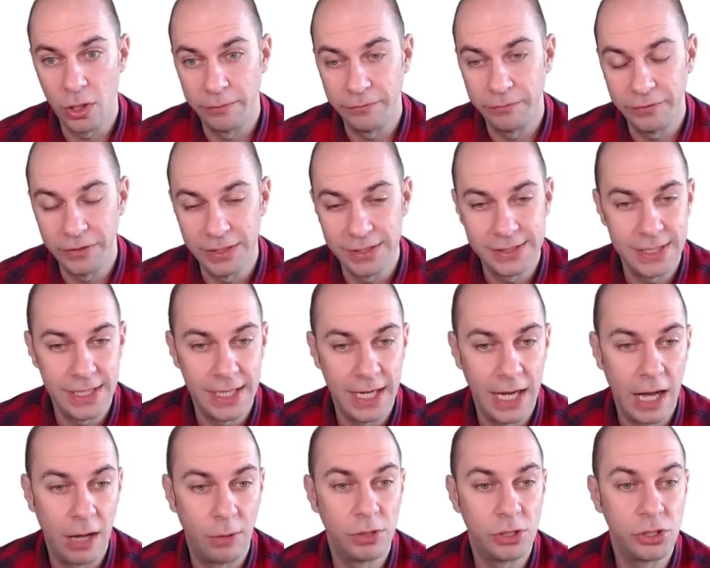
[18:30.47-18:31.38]
obviously,
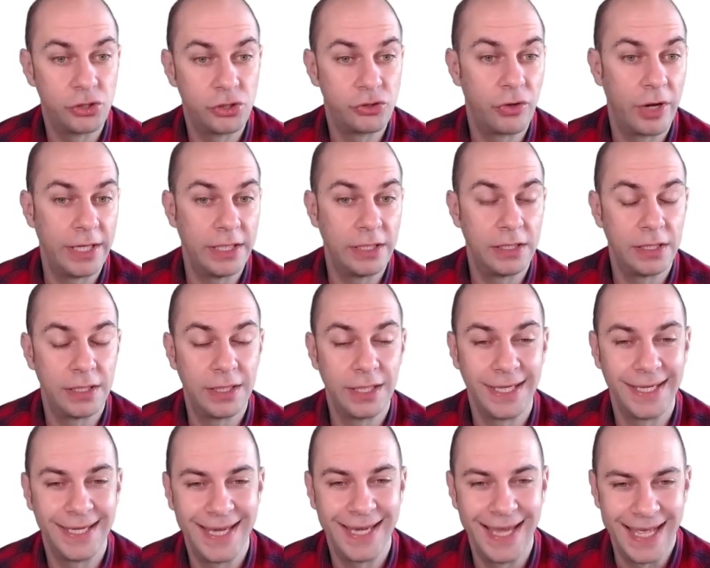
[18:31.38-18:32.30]
our trader
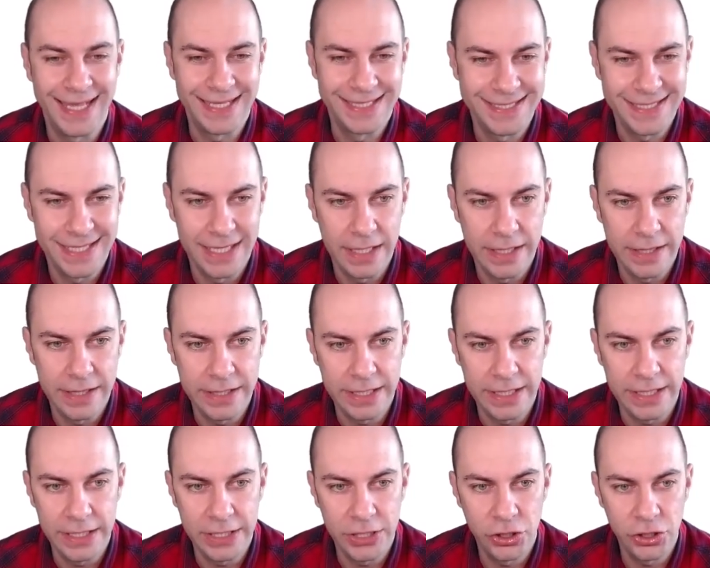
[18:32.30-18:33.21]
gets
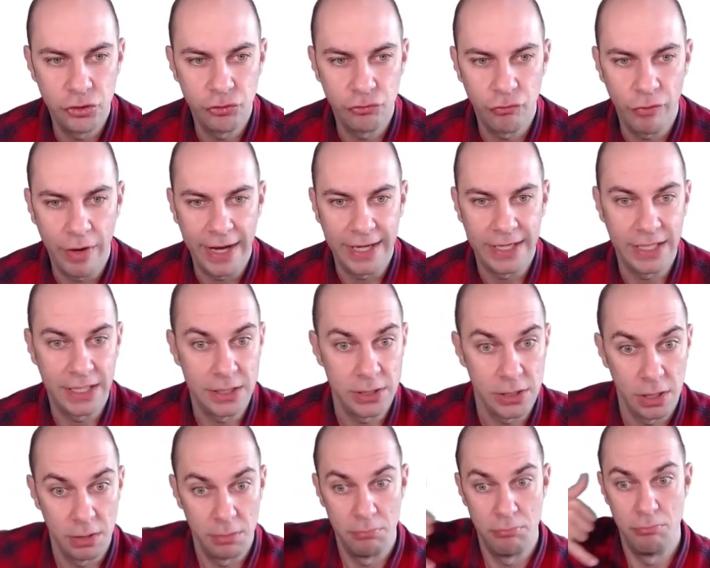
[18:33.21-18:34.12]
the
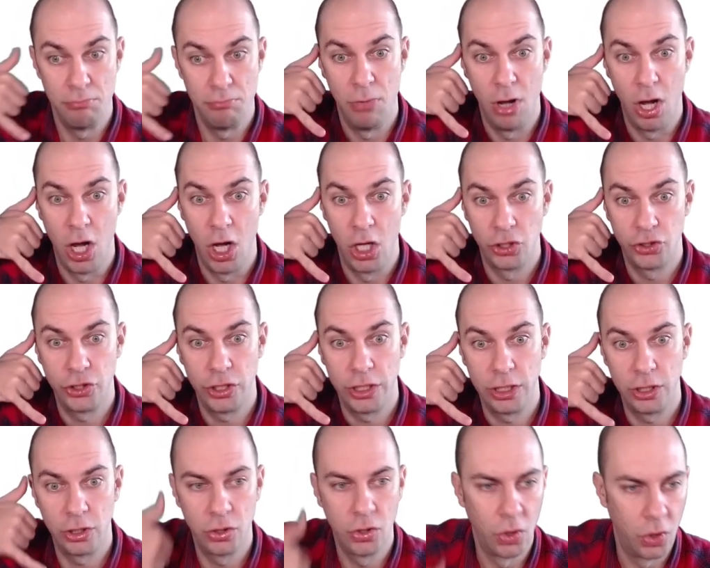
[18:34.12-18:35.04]
dreaded
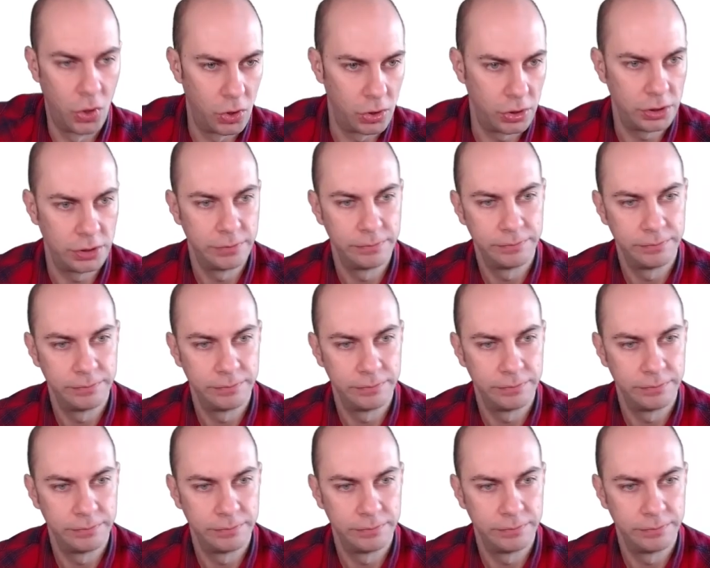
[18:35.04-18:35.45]
margin call.